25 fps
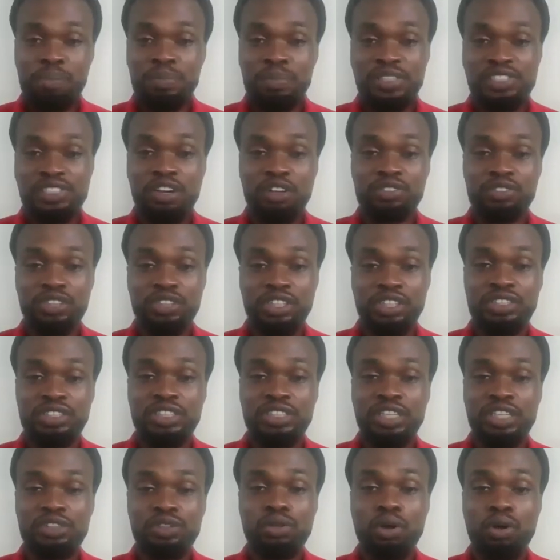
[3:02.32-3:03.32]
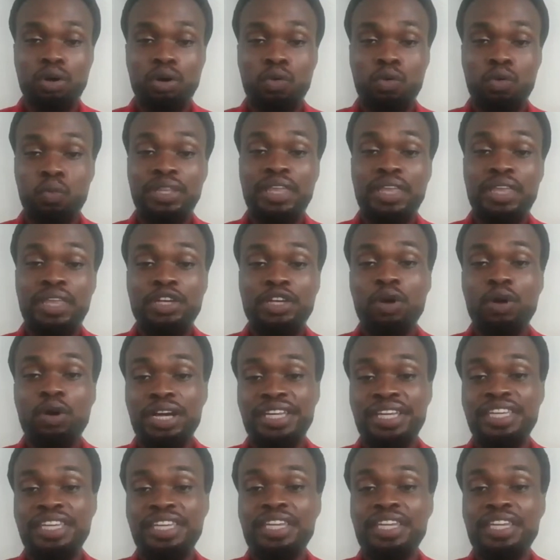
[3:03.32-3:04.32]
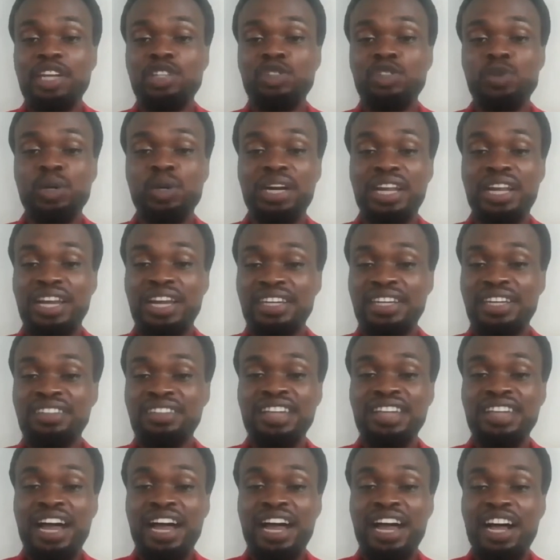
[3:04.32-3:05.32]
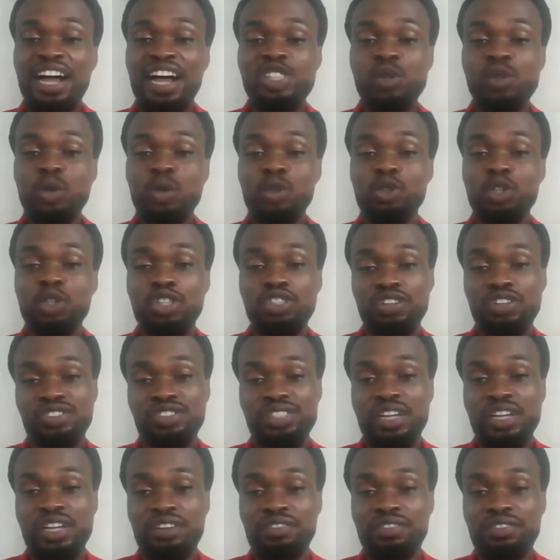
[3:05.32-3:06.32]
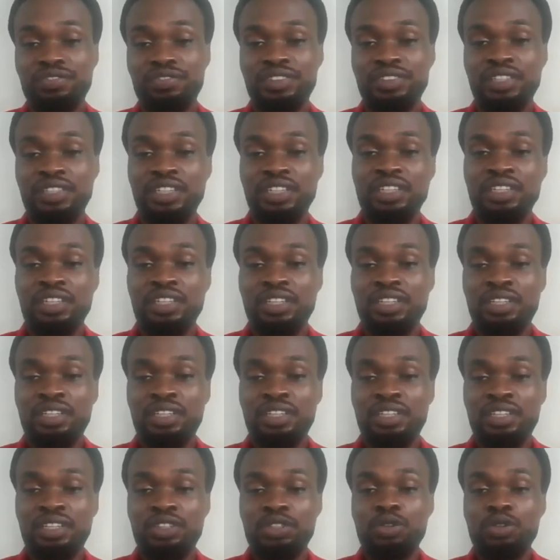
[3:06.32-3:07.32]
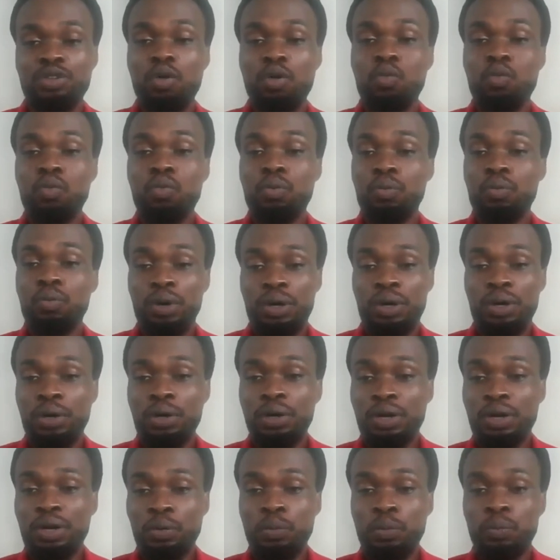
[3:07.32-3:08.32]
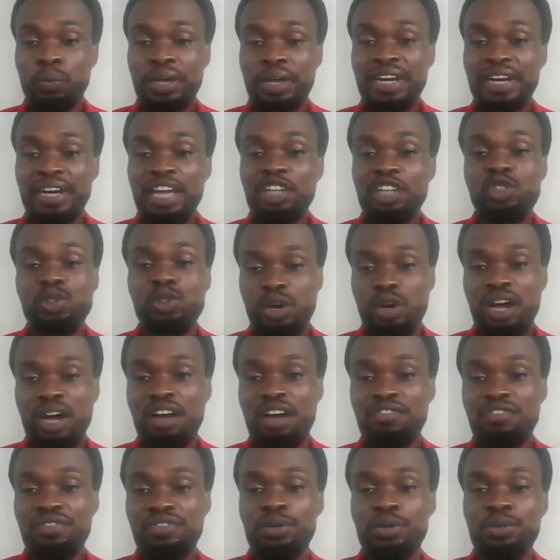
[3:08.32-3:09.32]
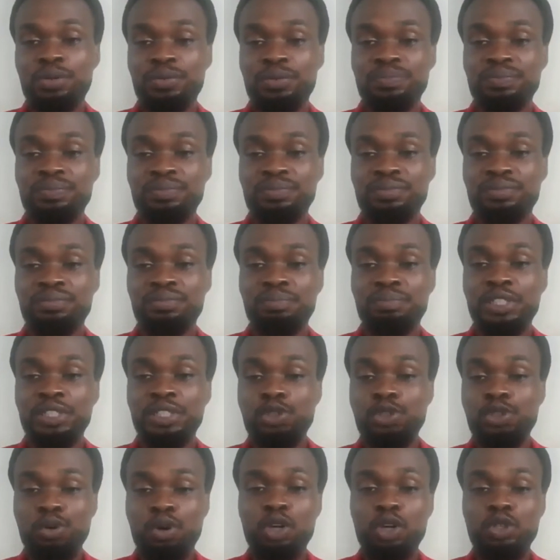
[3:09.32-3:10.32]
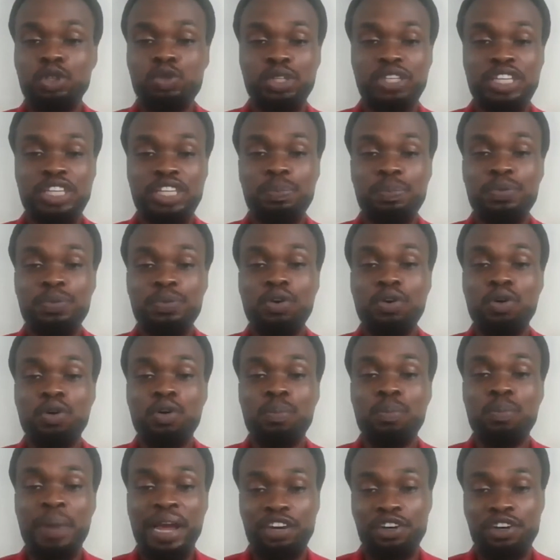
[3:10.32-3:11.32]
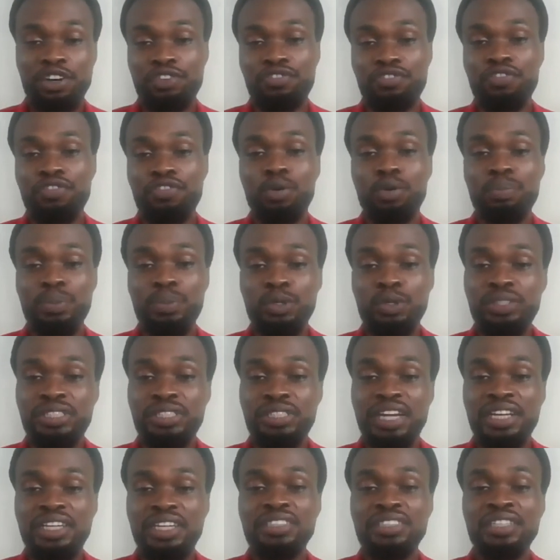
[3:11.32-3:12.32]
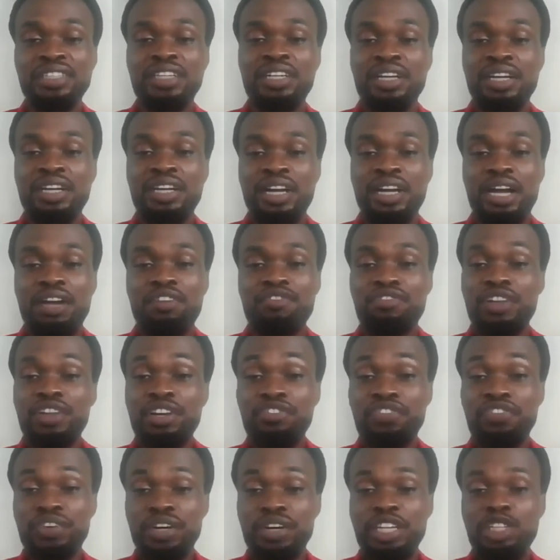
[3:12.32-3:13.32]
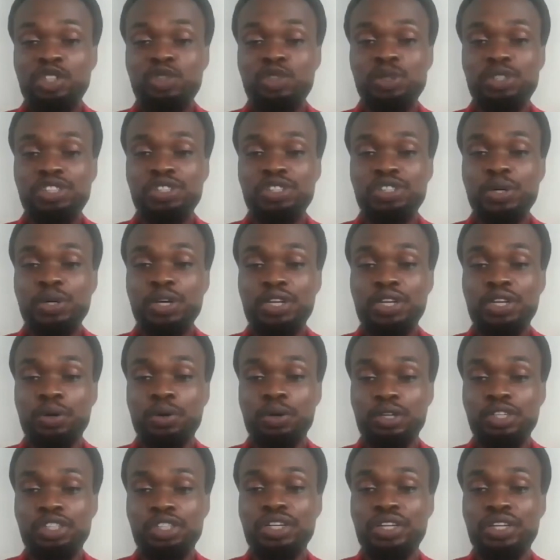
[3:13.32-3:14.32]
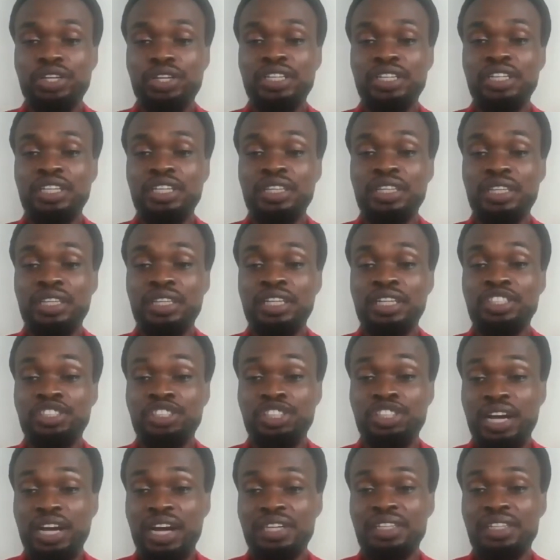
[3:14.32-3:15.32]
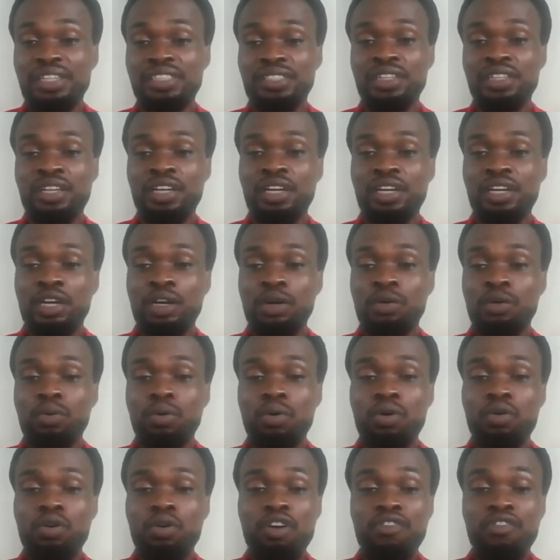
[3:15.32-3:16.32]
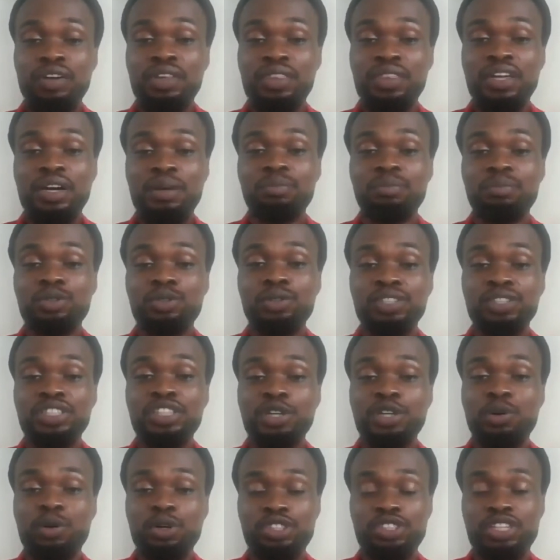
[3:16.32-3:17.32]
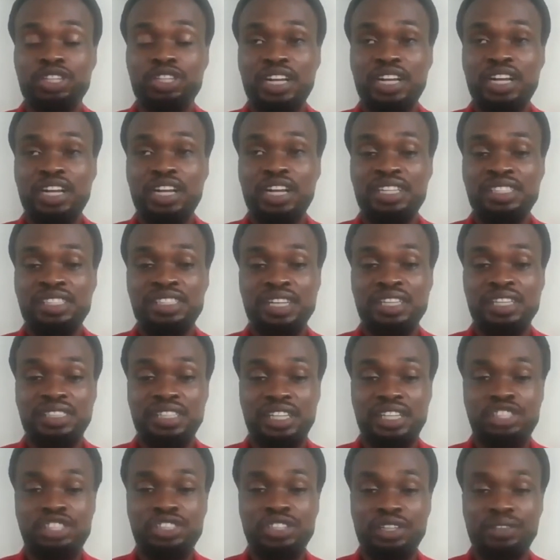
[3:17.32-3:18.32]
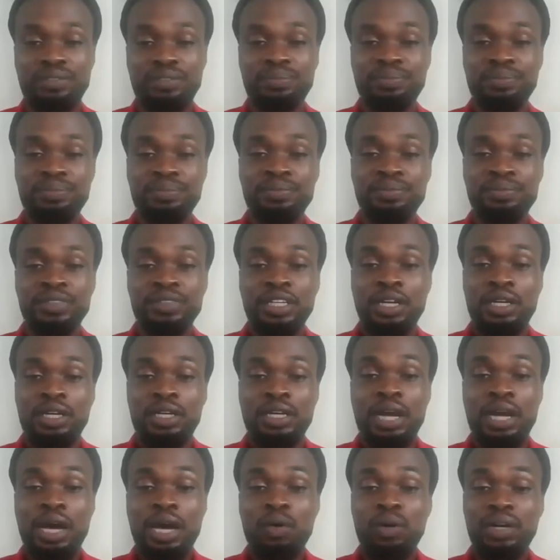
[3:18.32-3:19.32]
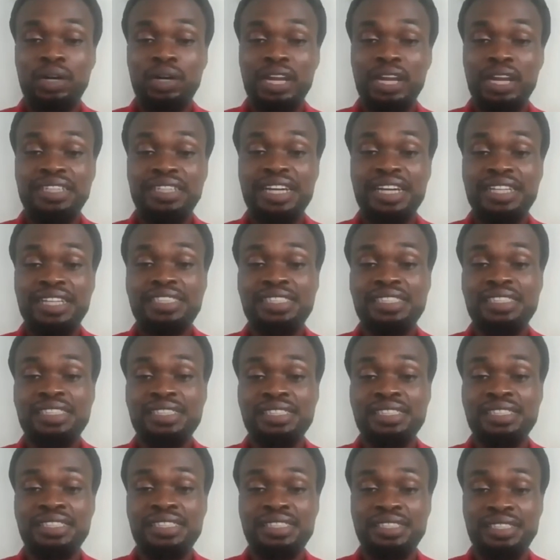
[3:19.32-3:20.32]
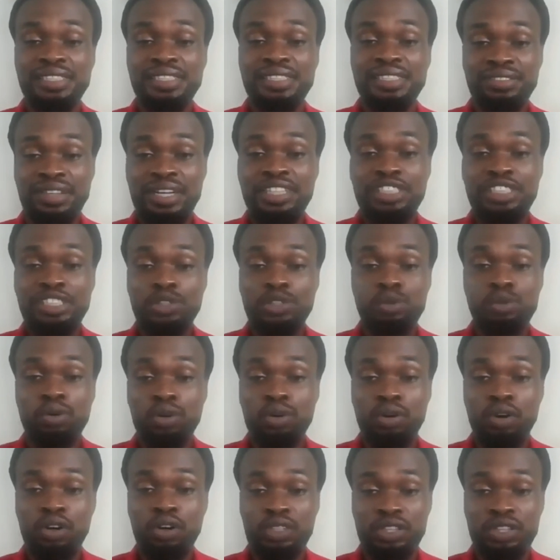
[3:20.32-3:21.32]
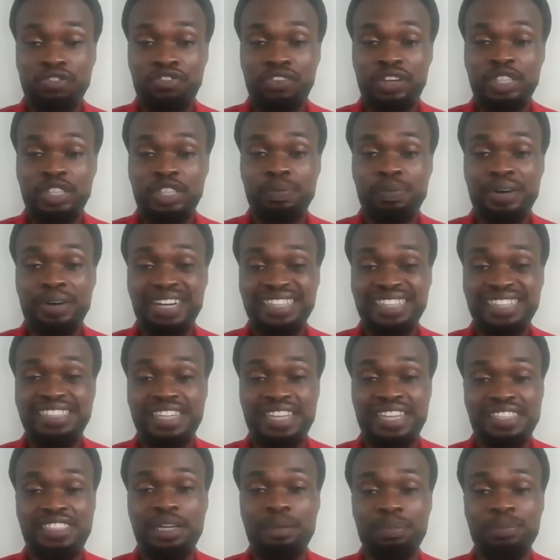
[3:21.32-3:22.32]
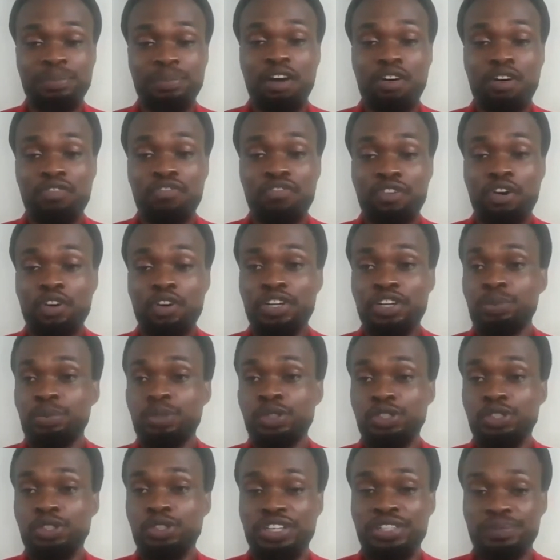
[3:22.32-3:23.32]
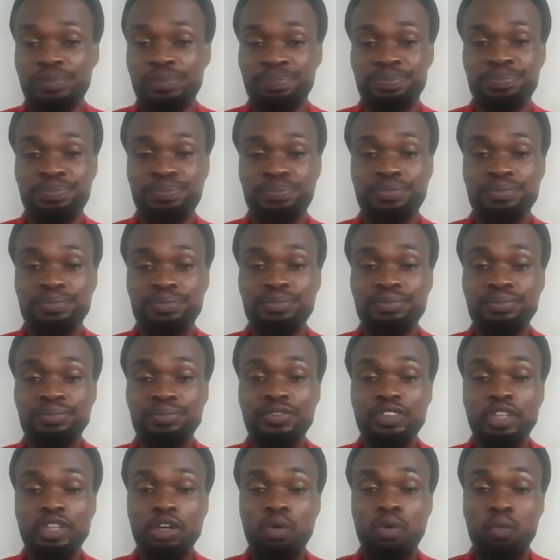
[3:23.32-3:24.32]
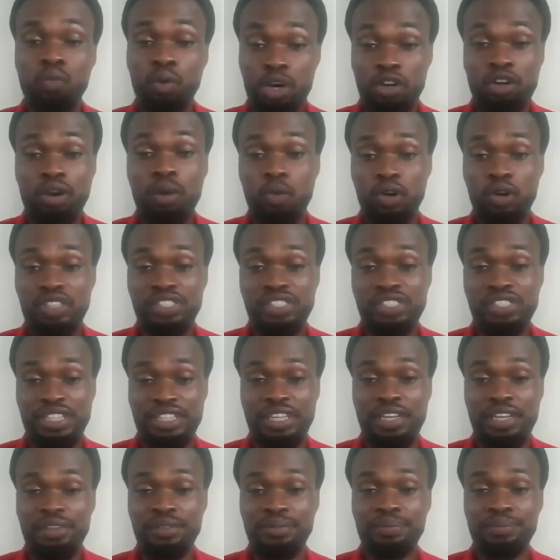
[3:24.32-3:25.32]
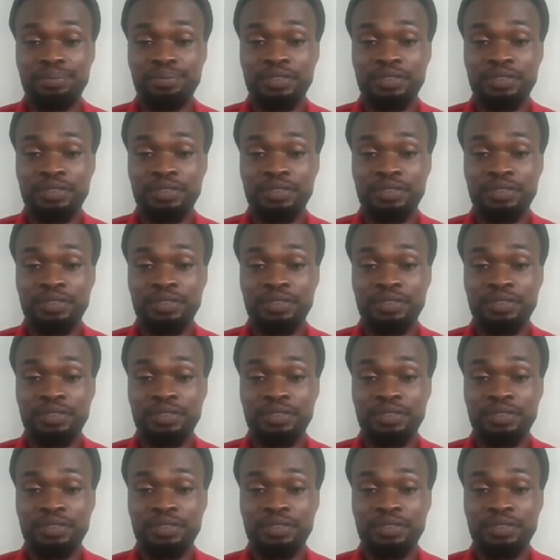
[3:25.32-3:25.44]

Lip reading: Otrasi. So, whether you are here to learn, ask, or just observe, well, we're glad to have you. Be sure to keep your microphone muted and feel free to share your question in the chat. We'll cover them during the question and answer session. Now, let's get ready to unlock the first practical chapter of our crypto journey. Welcome once again.